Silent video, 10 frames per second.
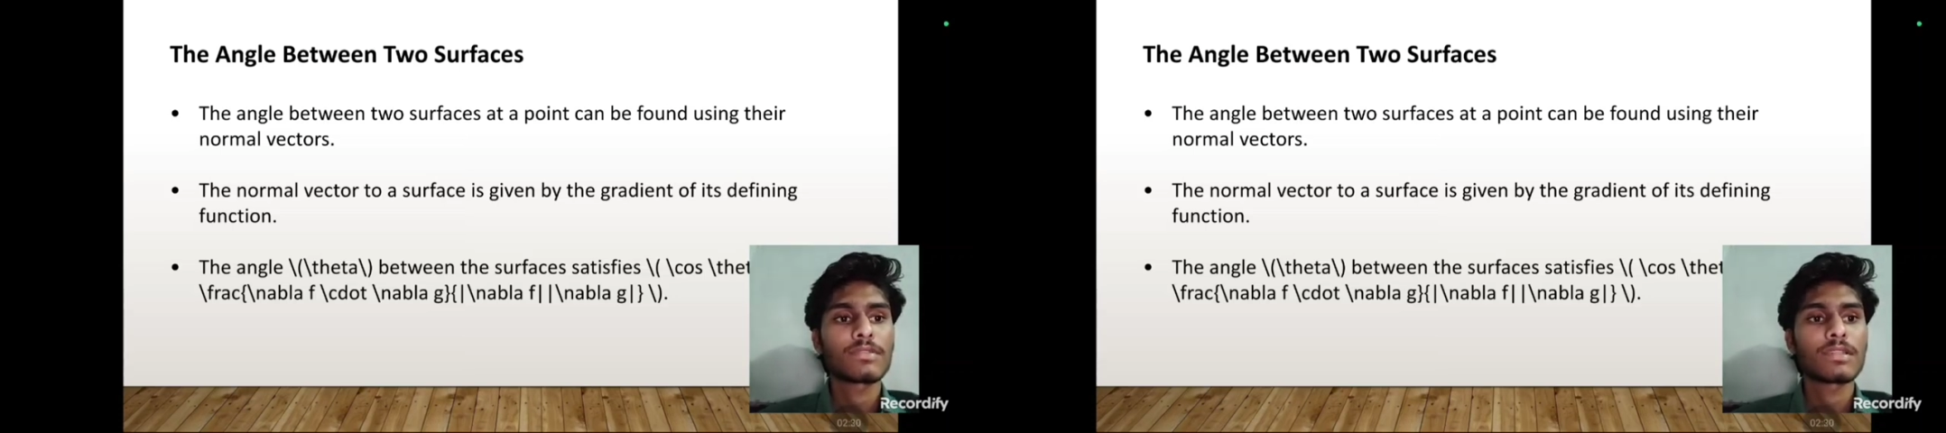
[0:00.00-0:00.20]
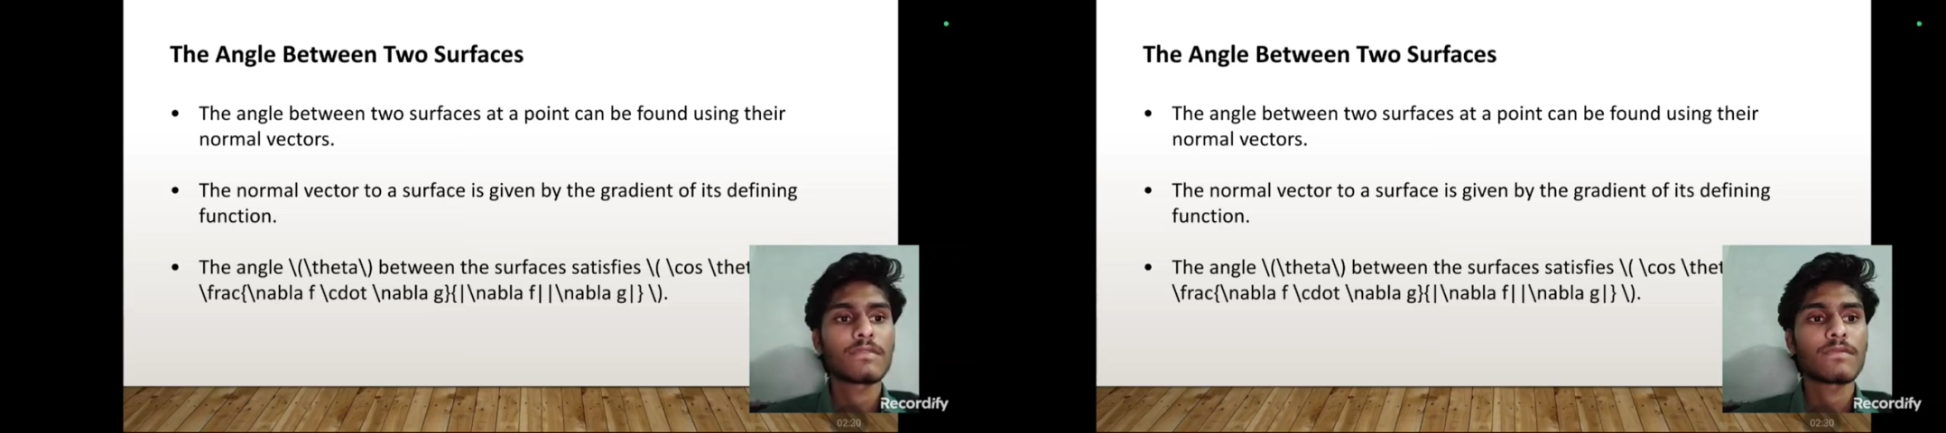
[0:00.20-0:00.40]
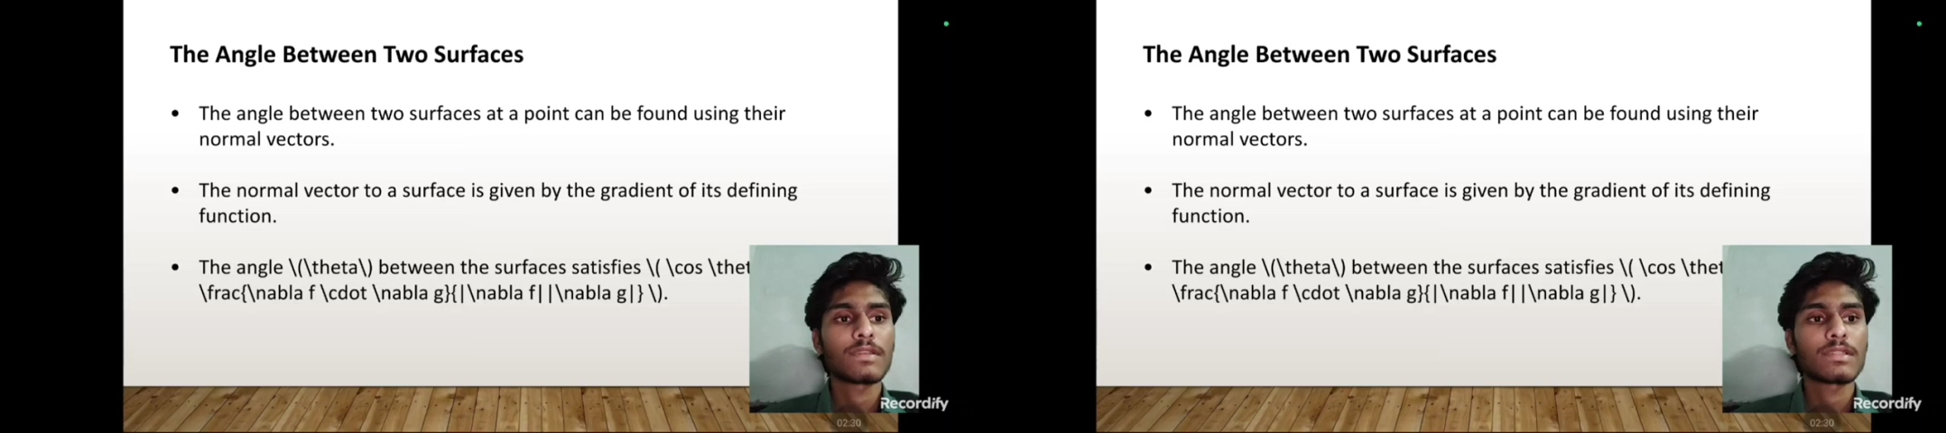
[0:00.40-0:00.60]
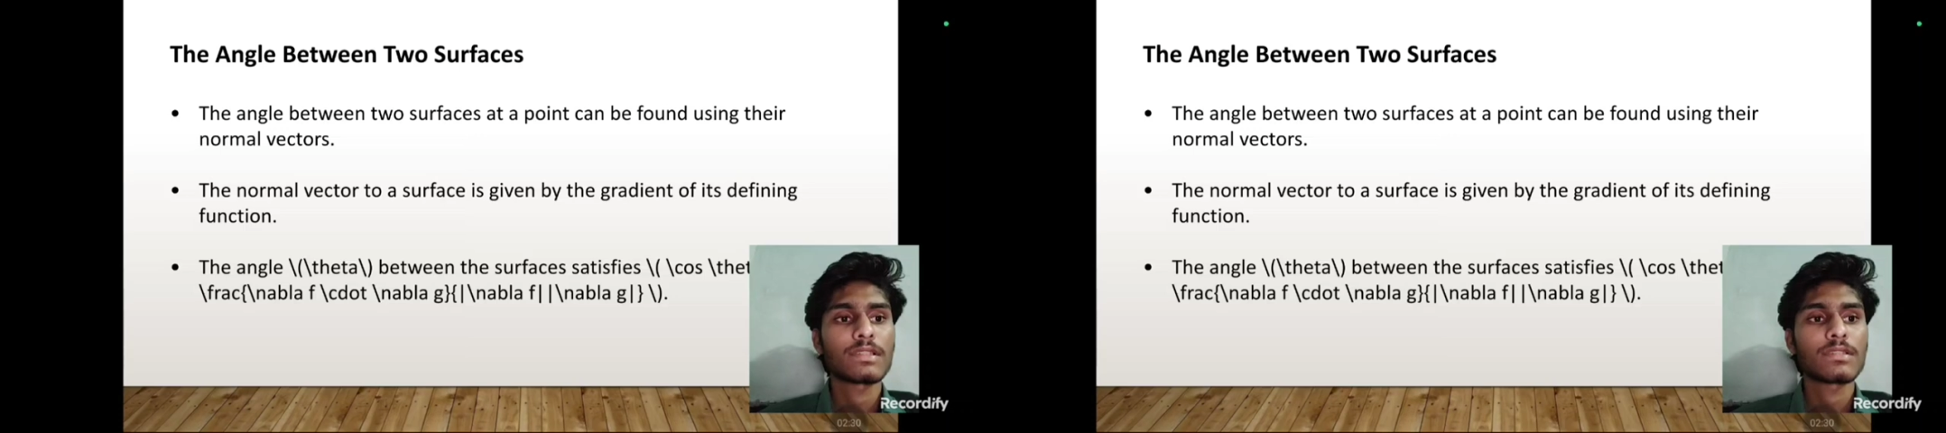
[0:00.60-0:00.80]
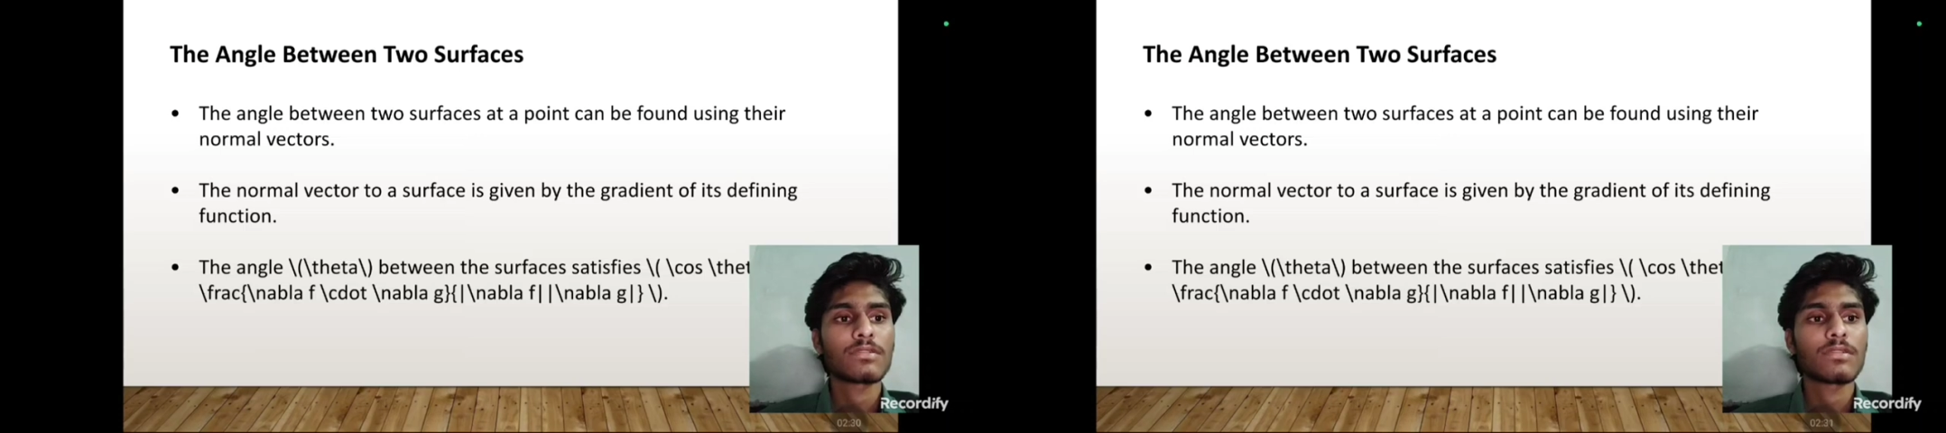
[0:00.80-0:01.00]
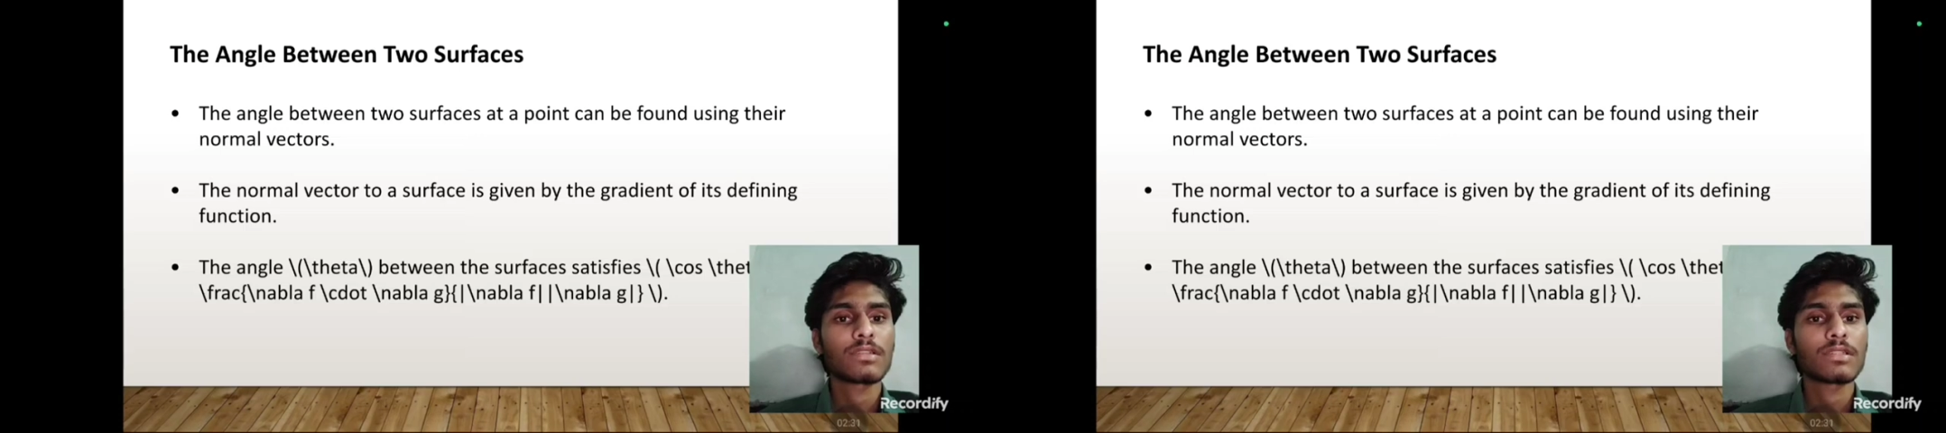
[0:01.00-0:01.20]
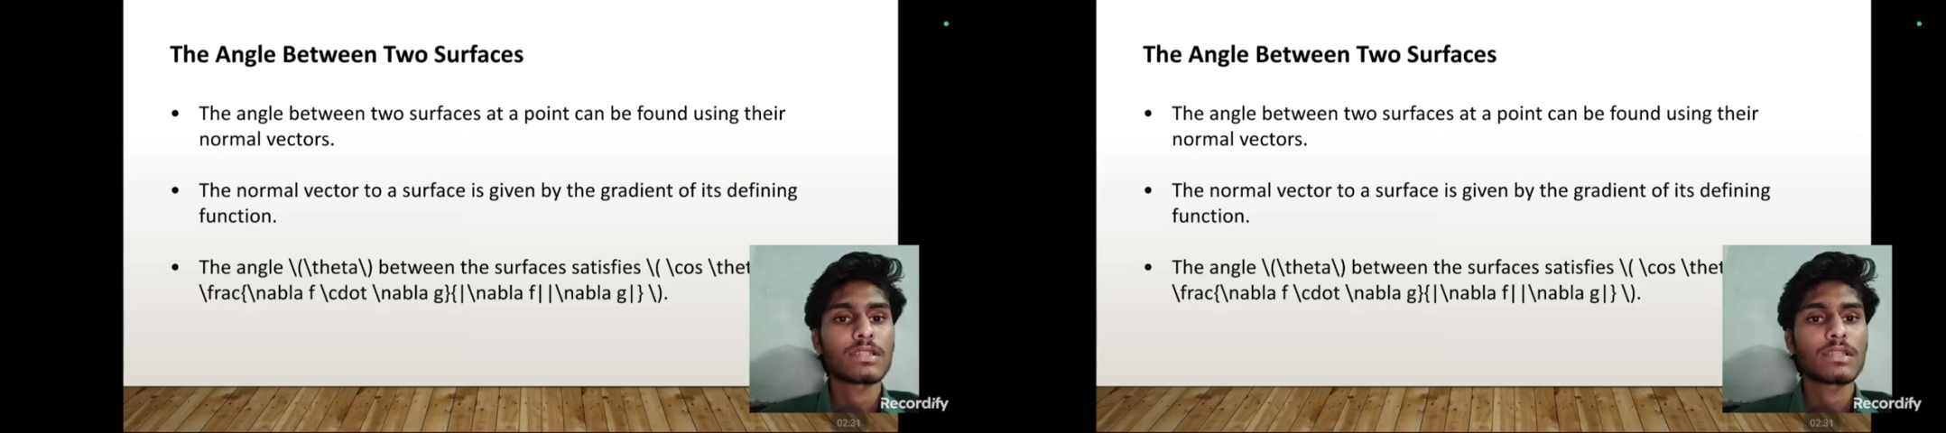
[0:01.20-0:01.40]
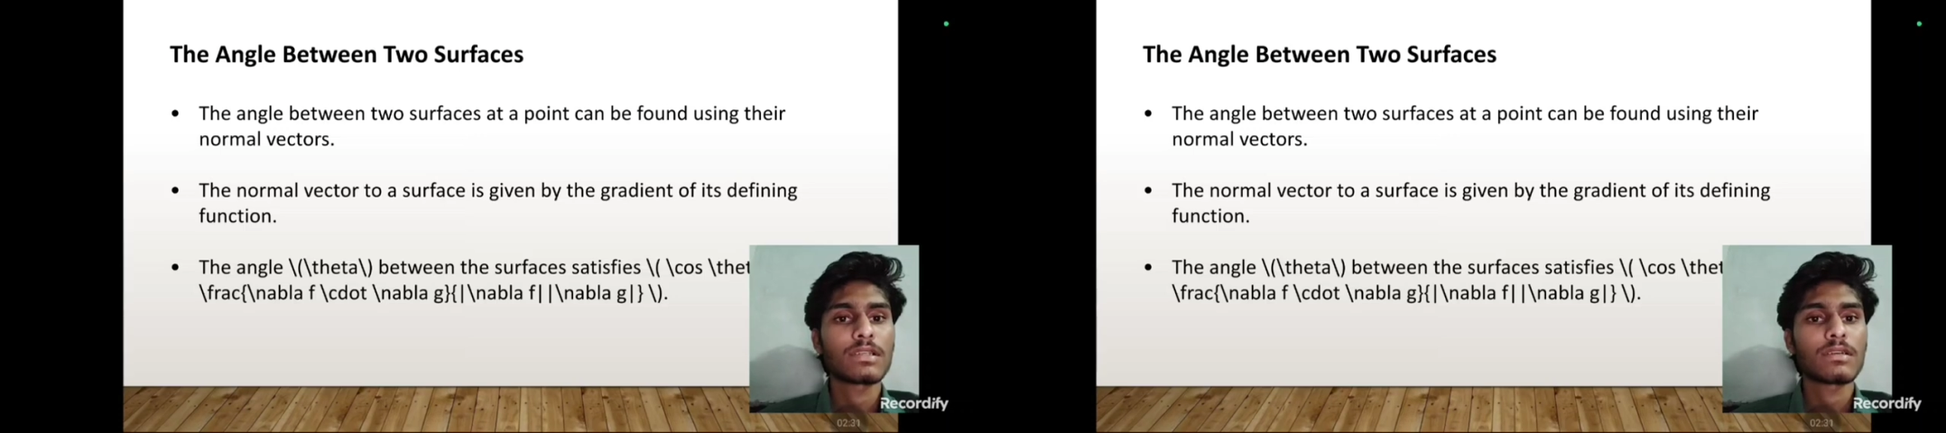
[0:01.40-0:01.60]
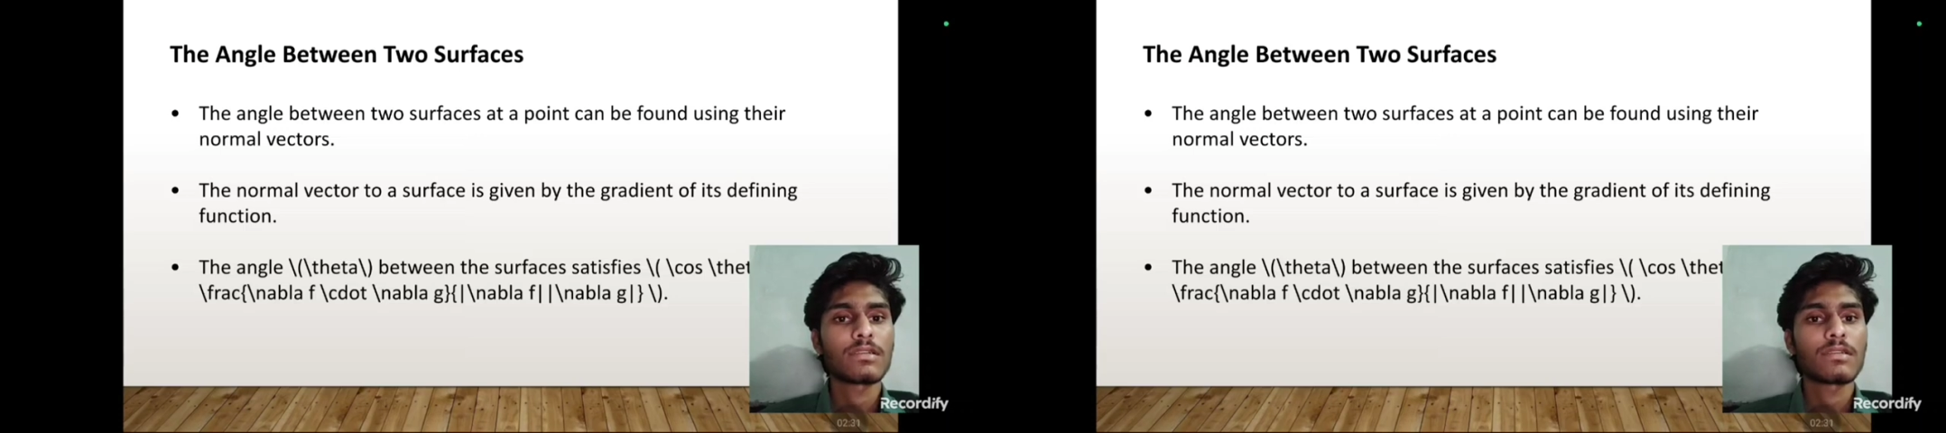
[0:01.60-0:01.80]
surfaces cos theta.